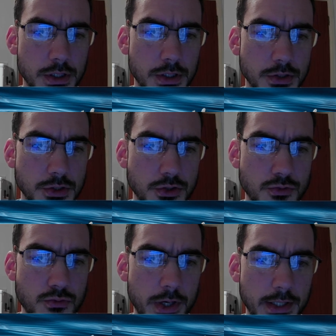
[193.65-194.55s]

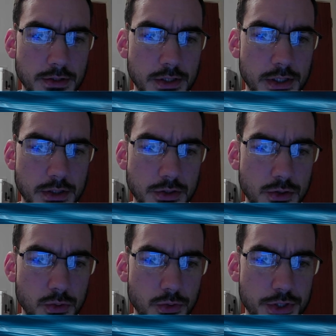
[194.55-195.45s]
straight in its
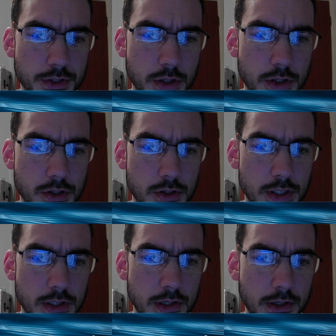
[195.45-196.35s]
course. And early
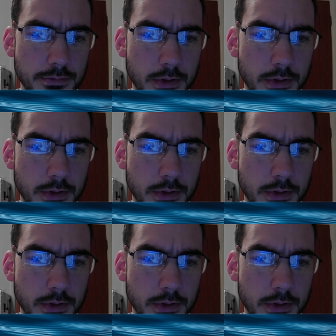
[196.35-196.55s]
life,